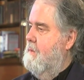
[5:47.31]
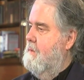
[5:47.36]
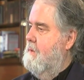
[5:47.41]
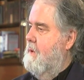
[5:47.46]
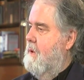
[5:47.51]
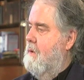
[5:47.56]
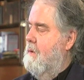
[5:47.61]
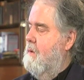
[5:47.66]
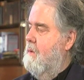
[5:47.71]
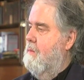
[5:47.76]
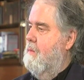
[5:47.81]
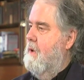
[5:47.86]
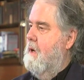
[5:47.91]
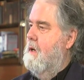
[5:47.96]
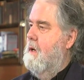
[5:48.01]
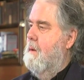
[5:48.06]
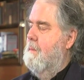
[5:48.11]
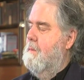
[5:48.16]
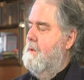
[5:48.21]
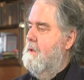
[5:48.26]
on the
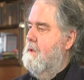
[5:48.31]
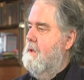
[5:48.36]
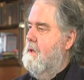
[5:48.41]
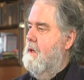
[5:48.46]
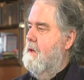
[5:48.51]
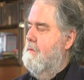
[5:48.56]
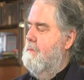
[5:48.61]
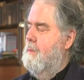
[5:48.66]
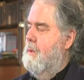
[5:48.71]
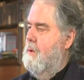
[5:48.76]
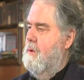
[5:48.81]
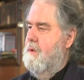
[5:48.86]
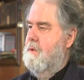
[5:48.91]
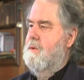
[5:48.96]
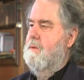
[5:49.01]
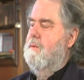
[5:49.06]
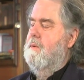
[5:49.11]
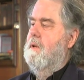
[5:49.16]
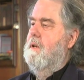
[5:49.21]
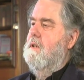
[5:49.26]
way up to give
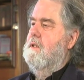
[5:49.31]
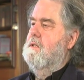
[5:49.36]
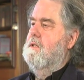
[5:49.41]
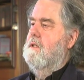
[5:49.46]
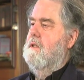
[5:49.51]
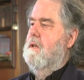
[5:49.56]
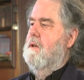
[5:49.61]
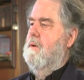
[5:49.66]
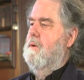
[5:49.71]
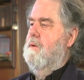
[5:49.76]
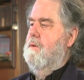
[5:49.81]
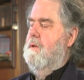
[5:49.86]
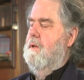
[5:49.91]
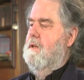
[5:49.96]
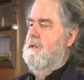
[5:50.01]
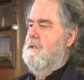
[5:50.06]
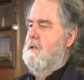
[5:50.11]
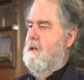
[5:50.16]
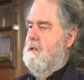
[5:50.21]
poetry readings in the Northeast.